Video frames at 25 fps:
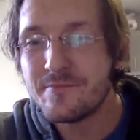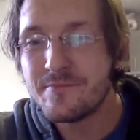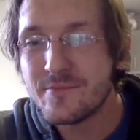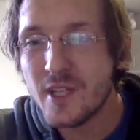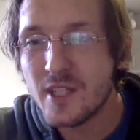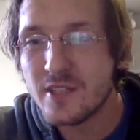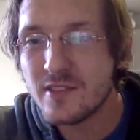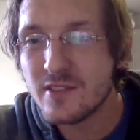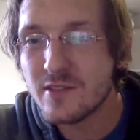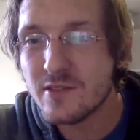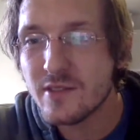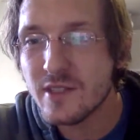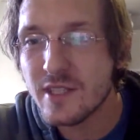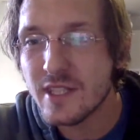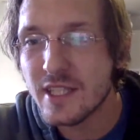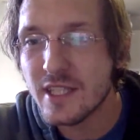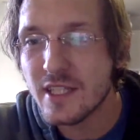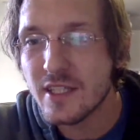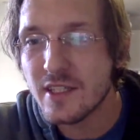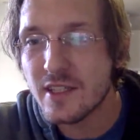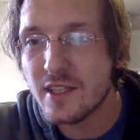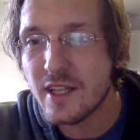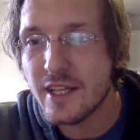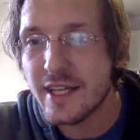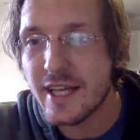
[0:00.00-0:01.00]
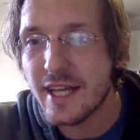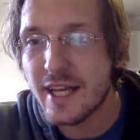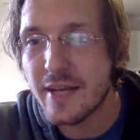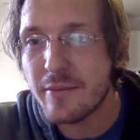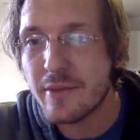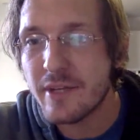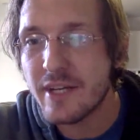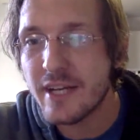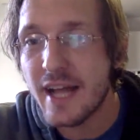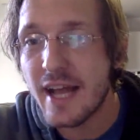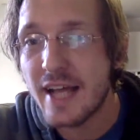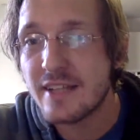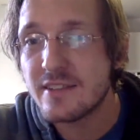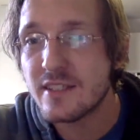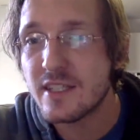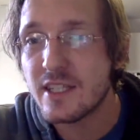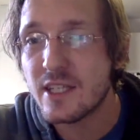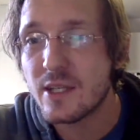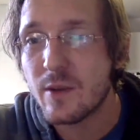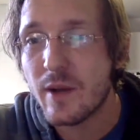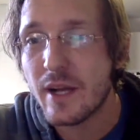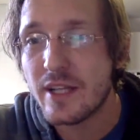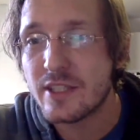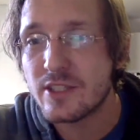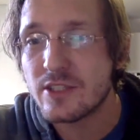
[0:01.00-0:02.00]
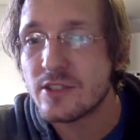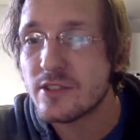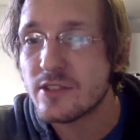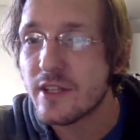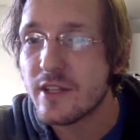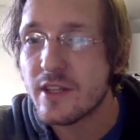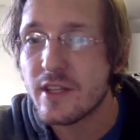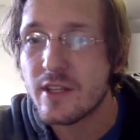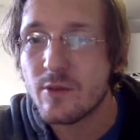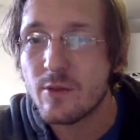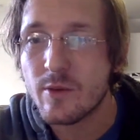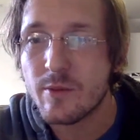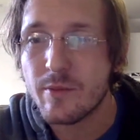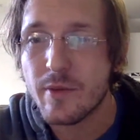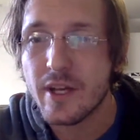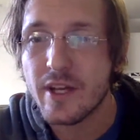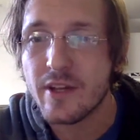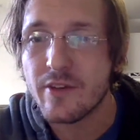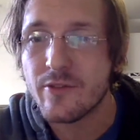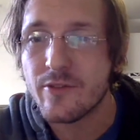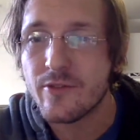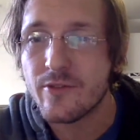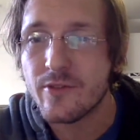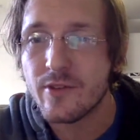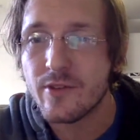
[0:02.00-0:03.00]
Doesn't really look like anybody has any questions. I think we might have